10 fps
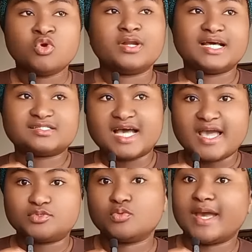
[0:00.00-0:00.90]
Other
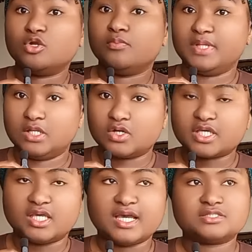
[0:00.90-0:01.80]
times you might not be
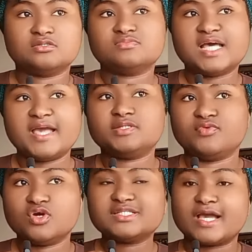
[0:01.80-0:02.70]
lucky, and sometimes
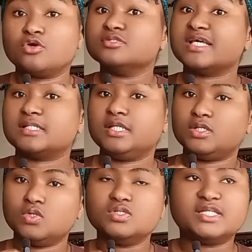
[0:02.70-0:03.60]
because I
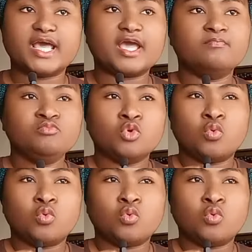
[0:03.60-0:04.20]
constantly go there,